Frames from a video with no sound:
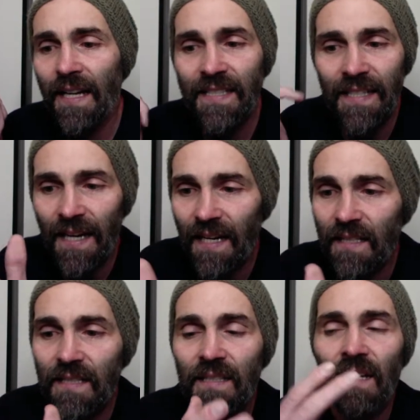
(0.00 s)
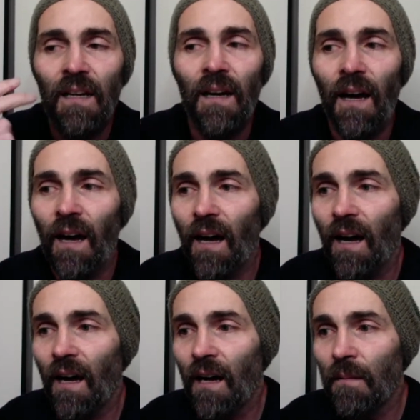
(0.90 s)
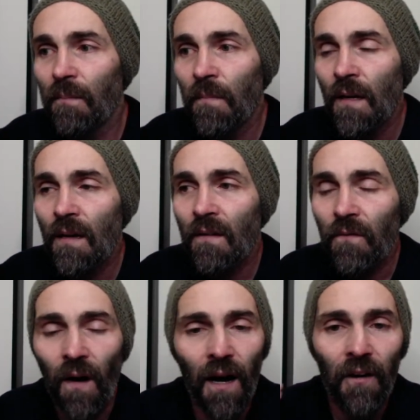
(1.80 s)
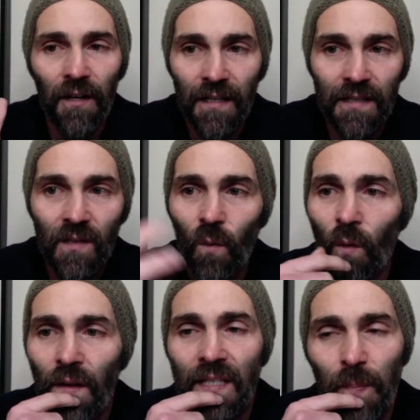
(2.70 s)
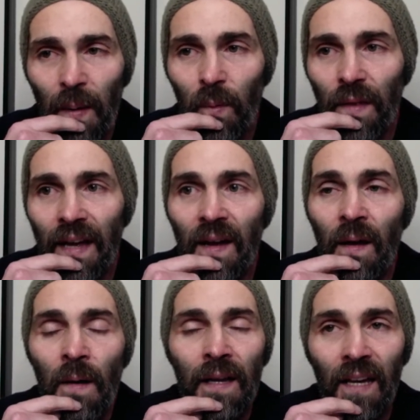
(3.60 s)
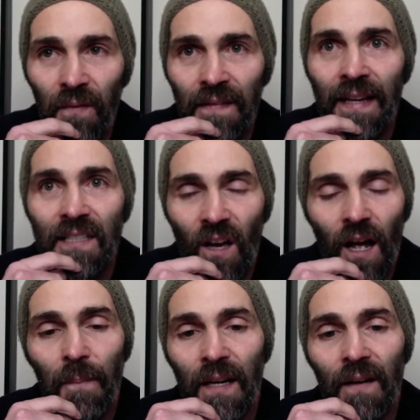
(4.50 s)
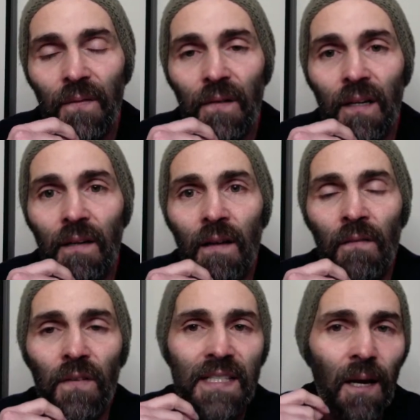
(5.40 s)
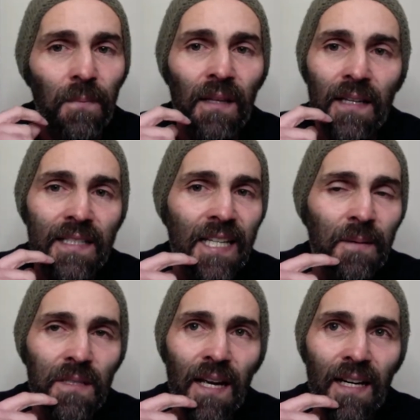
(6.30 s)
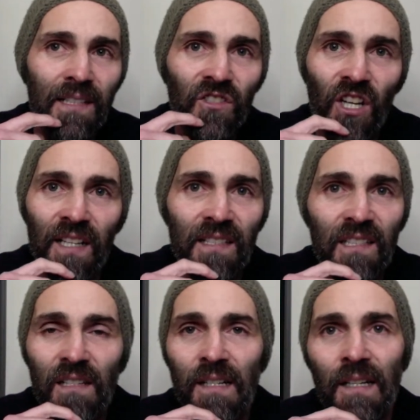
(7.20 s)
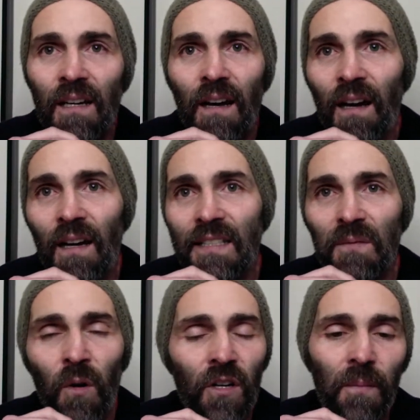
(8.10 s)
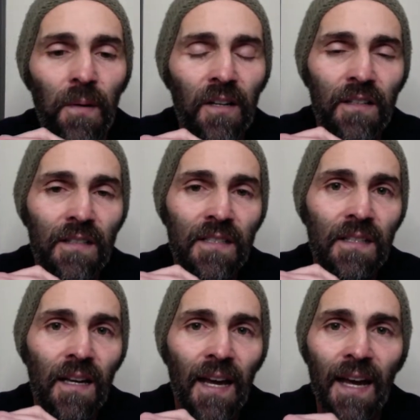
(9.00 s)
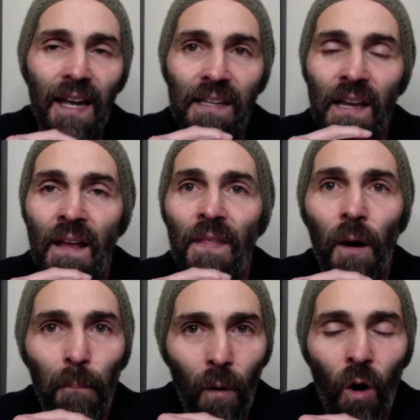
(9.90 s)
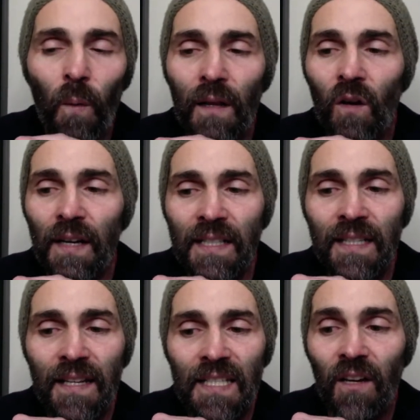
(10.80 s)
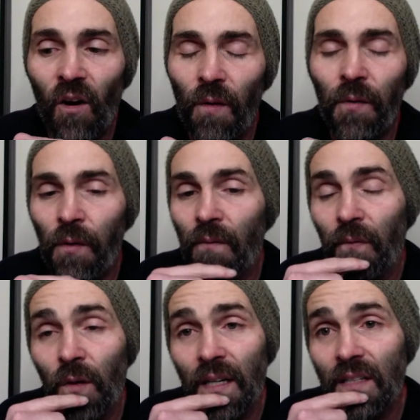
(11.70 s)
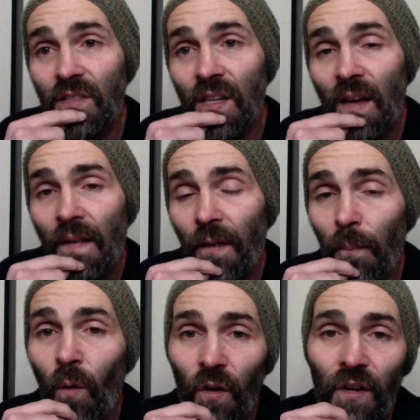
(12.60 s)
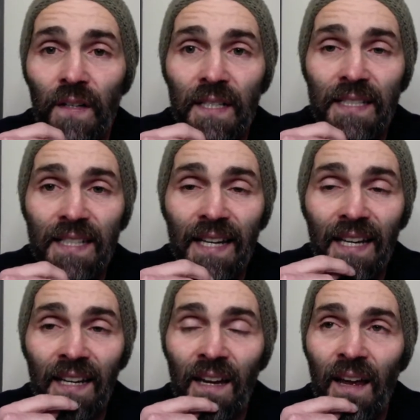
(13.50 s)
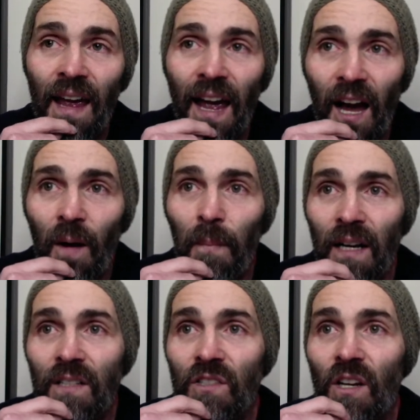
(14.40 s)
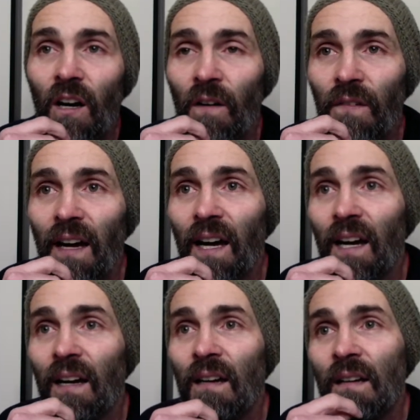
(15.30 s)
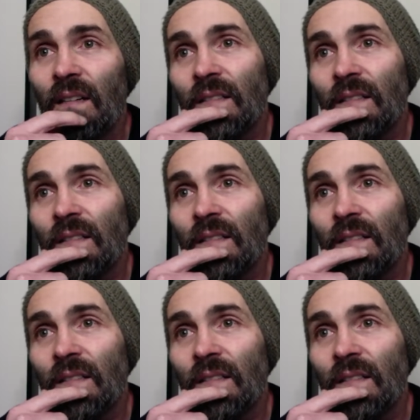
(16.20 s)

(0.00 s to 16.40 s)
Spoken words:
SES, fireys, all these people there giving their time and effort for something that seems like it's just smoke and mirrors. And the more we look into this and go through the footage, the more you're going to see how much of a,